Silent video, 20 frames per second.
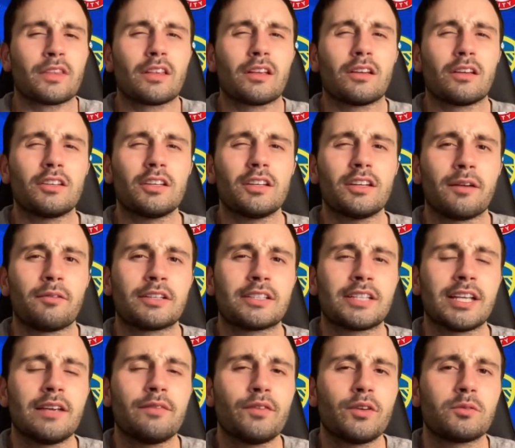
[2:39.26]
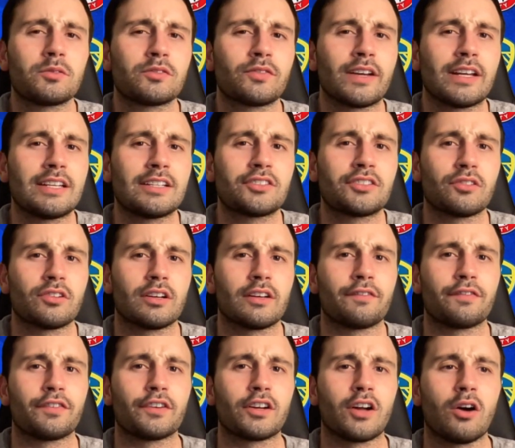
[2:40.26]
you know, a team that was really
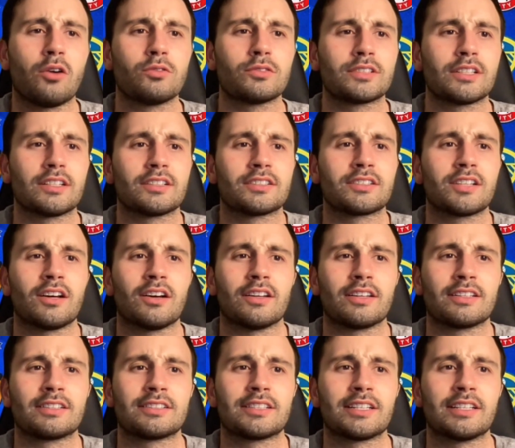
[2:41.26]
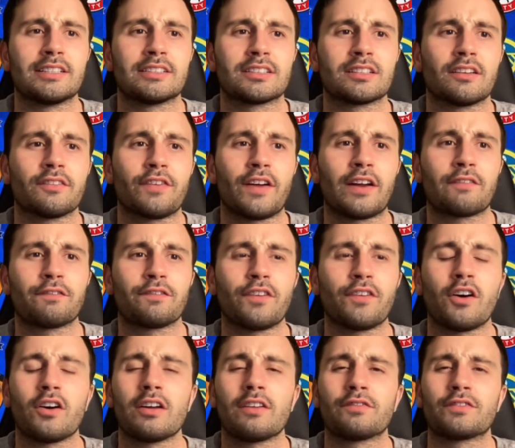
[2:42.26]
struggling for goals at the start of the season. They've had
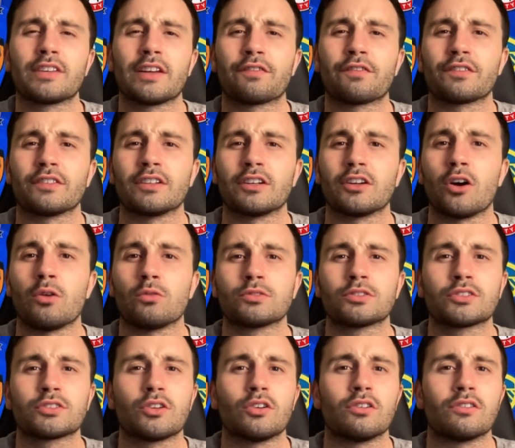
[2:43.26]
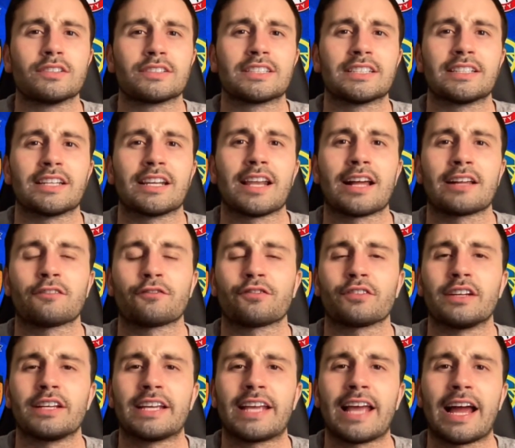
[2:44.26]
5 different goal scorers in the last
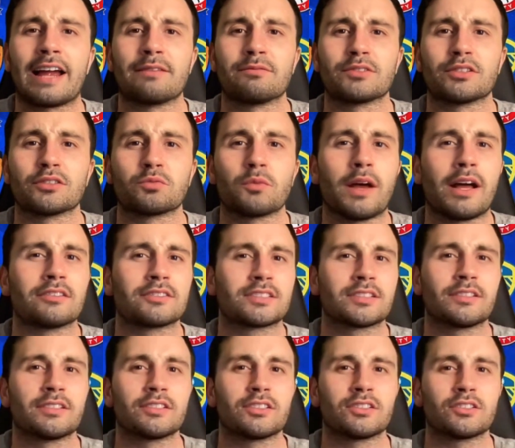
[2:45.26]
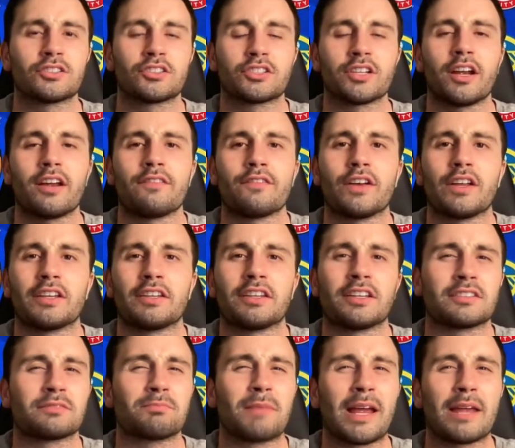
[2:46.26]
3 games as well. So it does show that
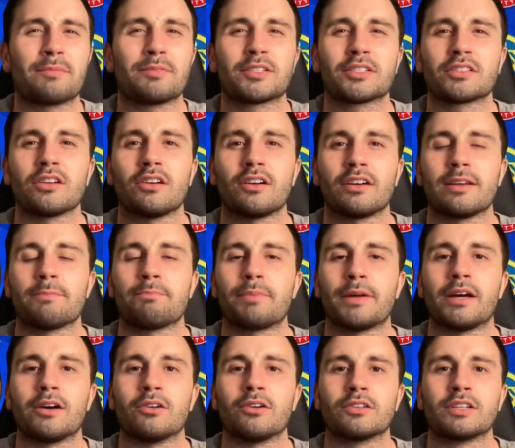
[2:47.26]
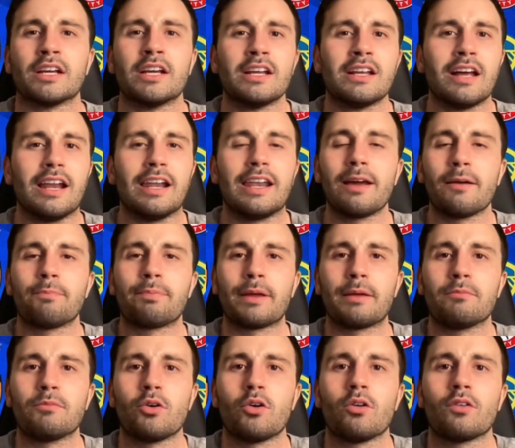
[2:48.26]
there's maybe starting to build a little
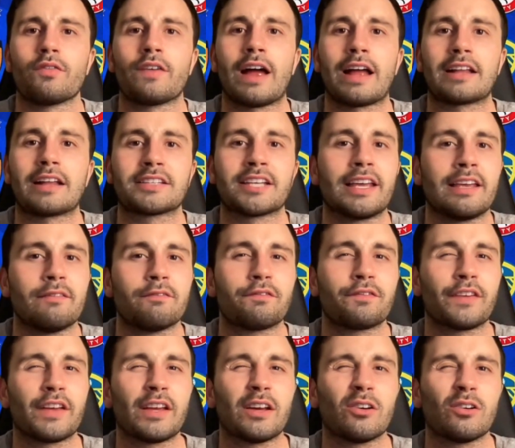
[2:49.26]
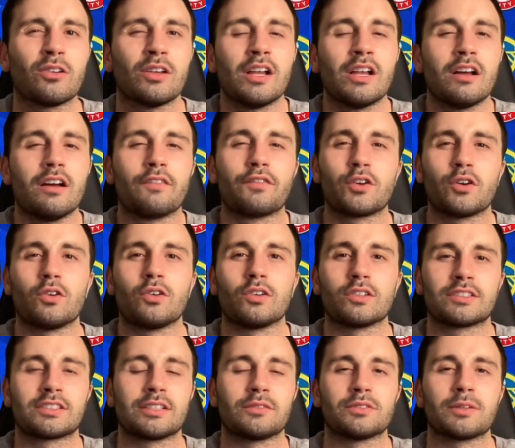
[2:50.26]
bit more of that team feel. Of
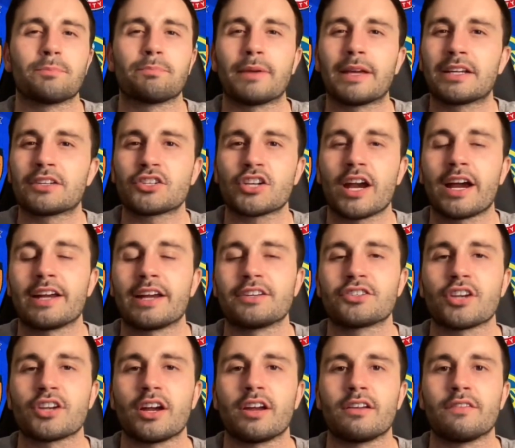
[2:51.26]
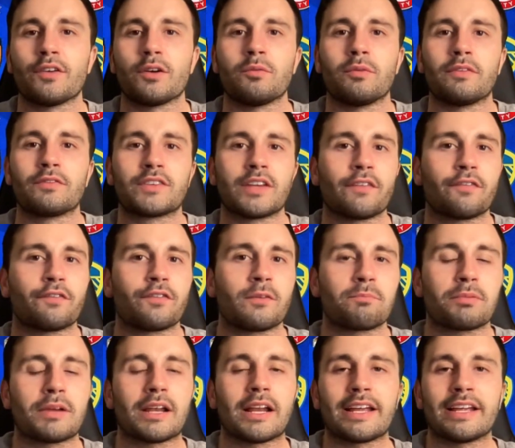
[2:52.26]
course, there was a big changeover with different
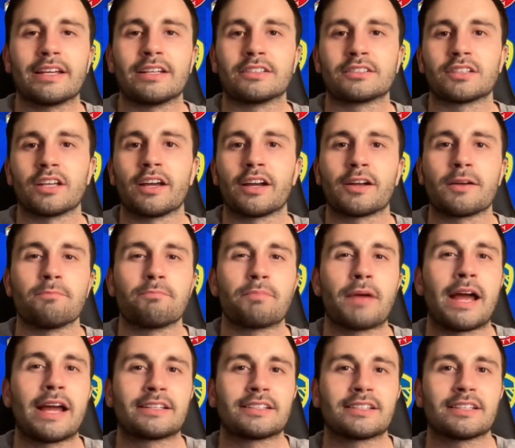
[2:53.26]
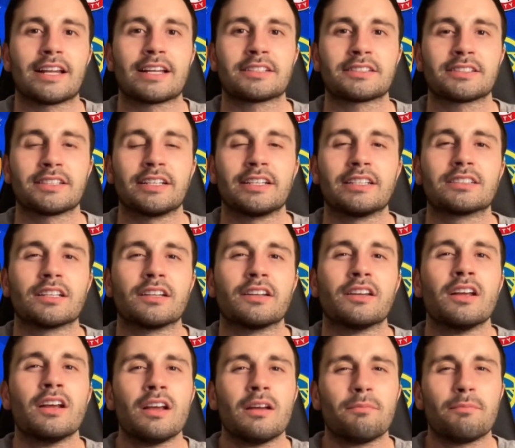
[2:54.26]
players compared to last season.
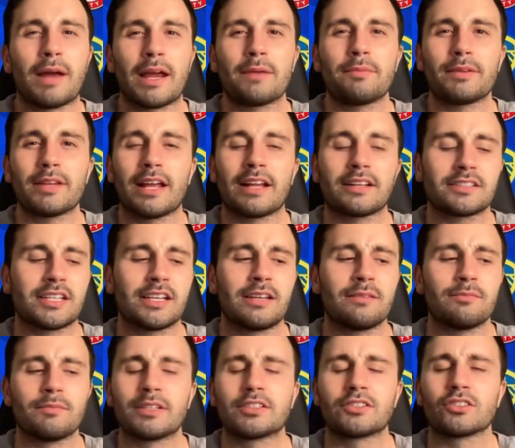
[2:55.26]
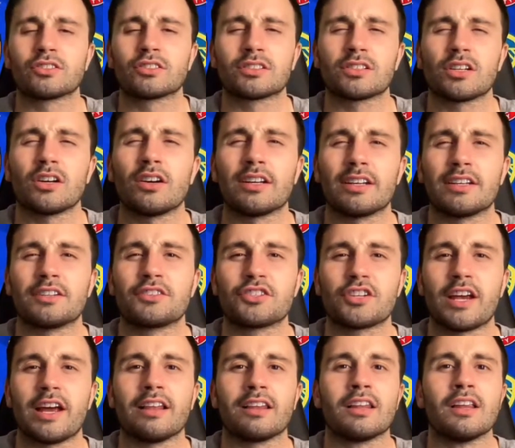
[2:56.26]
Maybe that team is just starting to
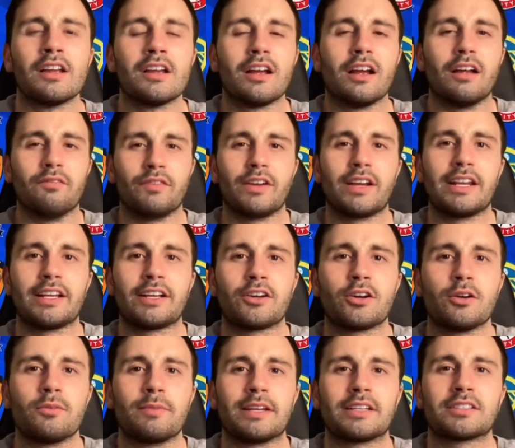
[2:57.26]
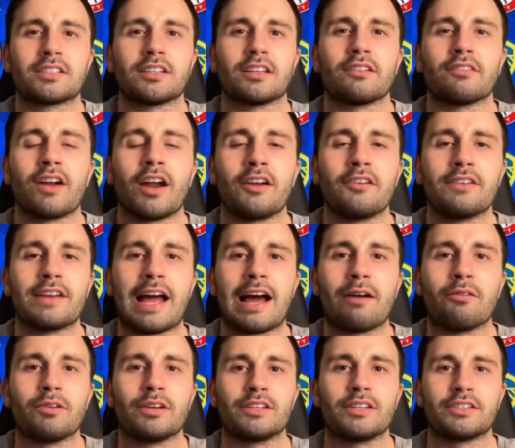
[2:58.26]
gel and really come into their own
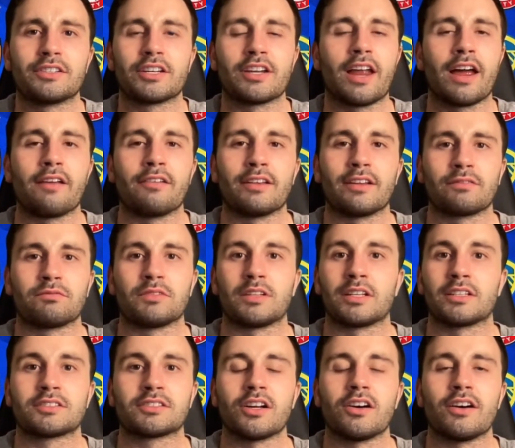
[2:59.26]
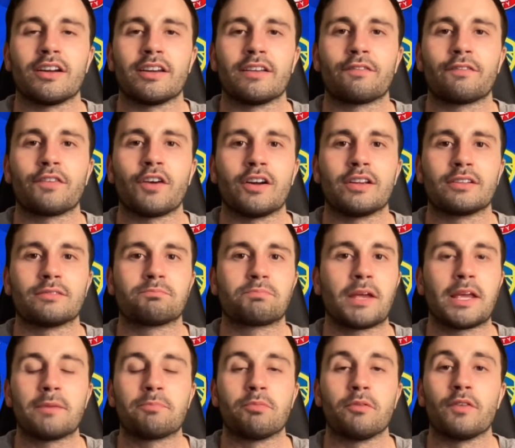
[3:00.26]
now. And, you know, they're starting to find
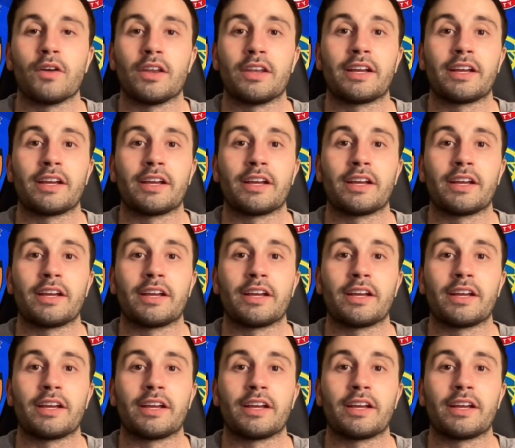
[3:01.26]
people that they